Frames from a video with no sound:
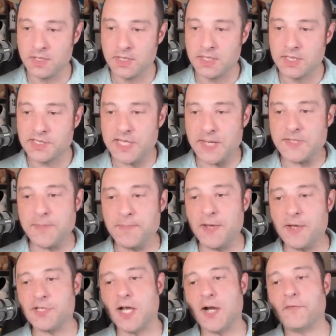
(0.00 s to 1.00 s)
Sub
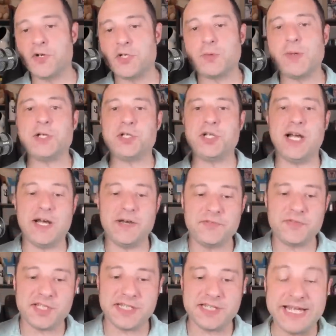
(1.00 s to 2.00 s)
Zippo's got a first question of
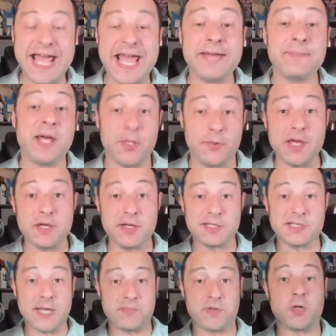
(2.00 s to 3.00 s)
today. And by the way, you can
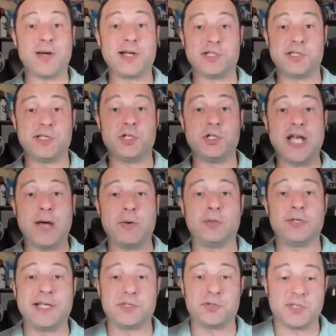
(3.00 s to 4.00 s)
type your questions in chat. We'll
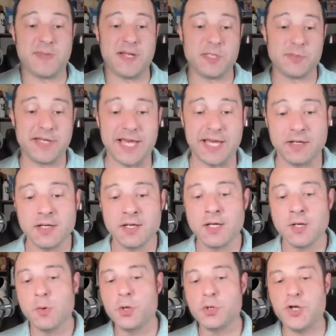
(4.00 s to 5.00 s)
answer as many as we can.
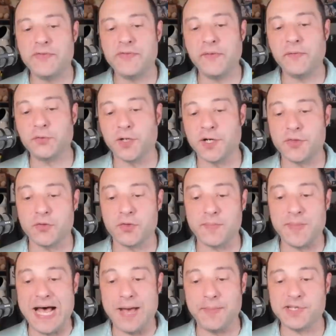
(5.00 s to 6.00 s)
When traveling from Florida to the
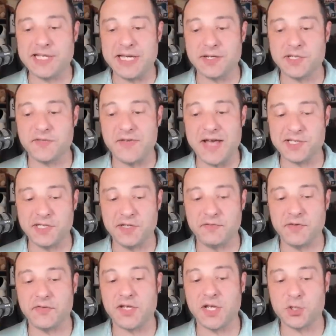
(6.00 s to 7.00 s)
Bahamas, how does the vaccine
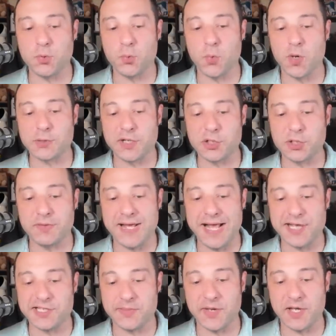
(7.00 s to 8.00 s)
verification work? Do I show
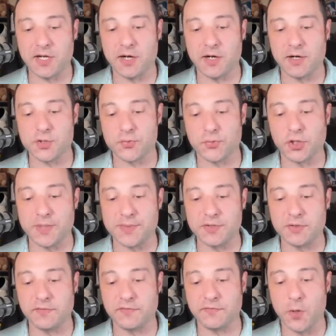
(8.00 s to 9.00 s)
NASA my card? Does Roker and do
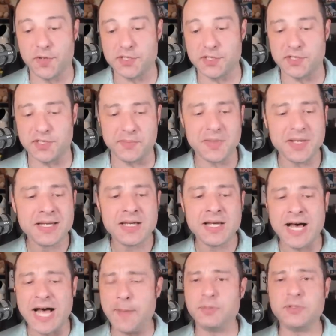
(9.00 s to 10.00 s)
it, forward it to them?
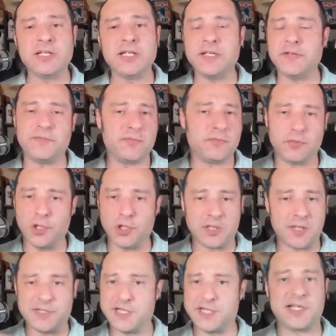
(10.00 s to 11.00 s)
I believe Royal
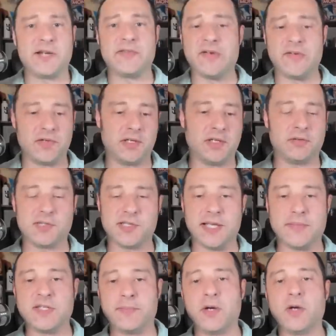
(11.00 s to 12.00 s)
Caribbean takes care of everything,
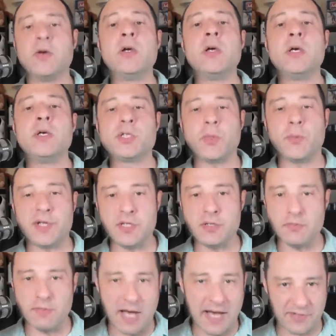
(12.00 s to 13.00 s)
sub Zippo. So when
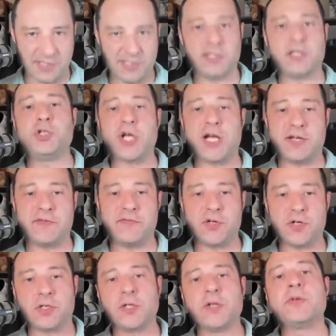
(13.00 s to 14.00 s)
you obviously check in for your
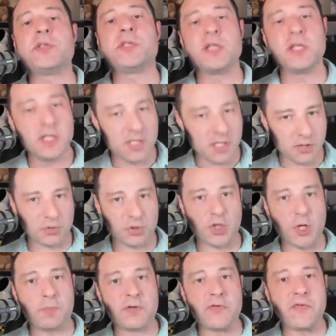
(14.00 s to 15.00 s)
cruise, you'll
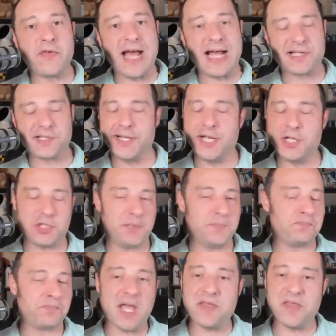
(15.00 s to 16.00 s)
show proof of
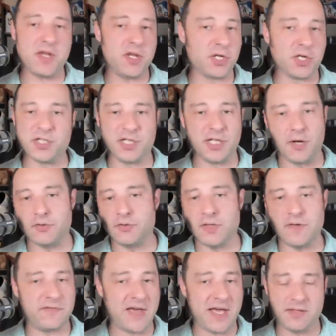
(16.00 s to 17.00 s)
vaccination, and then you're good to go. The
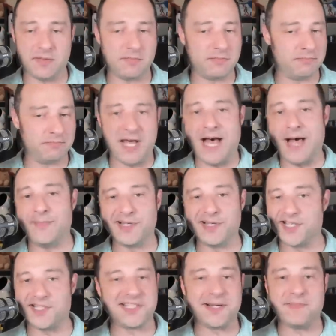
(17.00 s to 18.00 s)
the
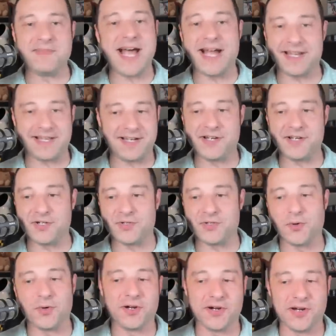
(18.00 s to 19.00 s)
Bahamas doesn't come knocking on your
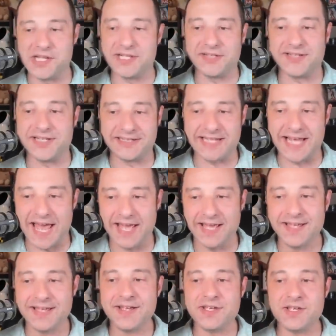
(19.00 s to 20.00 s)
door or anything like that.
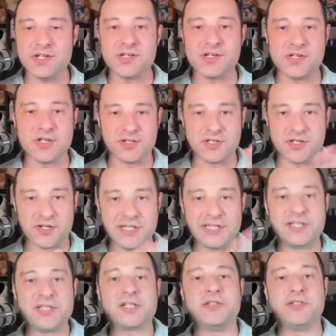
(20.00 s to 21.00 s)
You're you're you're
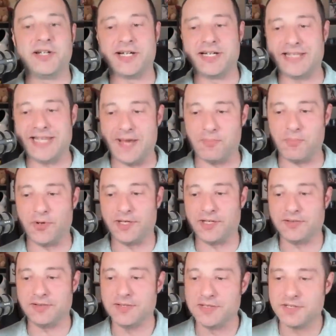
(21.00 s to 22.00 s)
in the clear at that point.
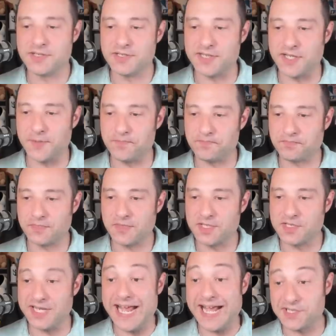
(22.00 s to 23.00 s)
So
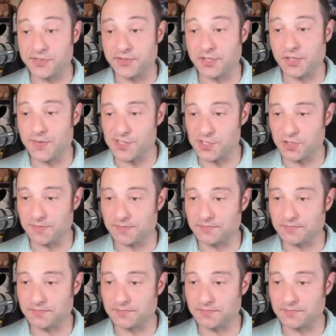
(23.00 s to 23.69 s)
excellent question.